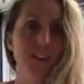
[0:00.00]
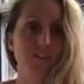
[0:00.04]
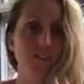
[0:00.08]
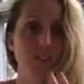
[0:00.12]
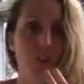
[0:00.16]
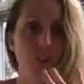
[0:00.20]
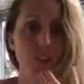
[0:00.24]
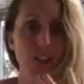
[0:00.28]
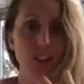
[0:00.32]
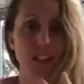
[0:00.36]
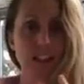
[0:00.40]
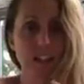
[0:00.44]
you've
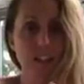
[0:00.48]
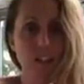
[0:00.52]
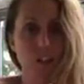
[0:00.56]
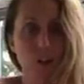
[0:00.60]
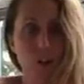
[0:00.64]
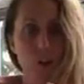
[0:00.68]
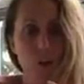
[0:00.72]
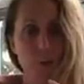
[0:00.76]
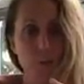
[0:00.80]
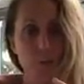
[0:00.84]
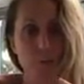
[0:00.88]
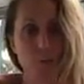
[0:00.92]
created
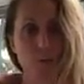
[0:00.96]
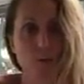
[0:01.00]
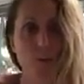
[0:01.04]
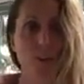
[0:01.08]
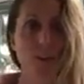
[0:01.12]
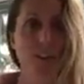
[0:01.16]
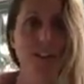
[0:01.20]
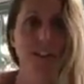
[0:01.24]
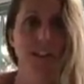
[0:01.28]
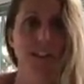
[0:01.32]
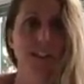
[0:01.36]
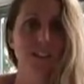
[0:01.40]
your own
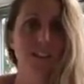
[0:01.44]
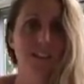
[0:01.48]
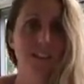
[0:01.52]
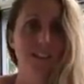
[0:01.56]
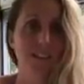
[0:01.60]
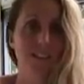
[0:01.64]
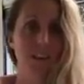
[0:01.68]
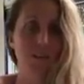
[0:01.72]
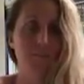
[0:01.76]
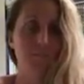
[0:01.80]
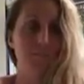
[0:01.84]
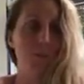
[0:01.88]

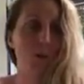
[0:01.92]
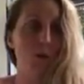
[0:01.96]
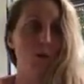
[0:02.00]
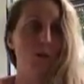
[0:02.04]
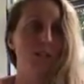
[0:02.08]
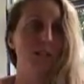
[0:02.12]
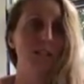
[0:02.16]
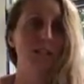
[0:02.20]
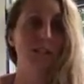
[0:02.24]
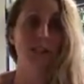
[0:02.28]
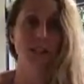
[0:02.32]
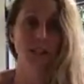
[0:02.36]
processes, and
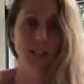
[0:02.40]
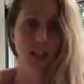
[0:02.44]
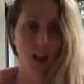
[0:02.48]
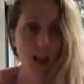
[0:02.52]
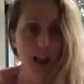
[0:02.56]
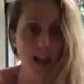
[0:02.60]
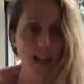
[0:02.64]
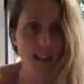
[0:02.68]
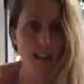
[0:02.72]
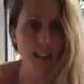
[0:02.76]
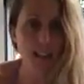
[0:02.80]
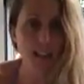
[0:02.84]
most
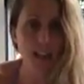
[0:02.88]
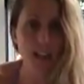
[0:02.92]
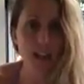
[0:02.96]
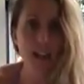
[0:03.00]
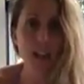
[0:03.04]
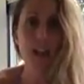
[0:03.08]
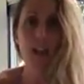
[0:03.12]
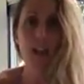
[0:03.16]
likely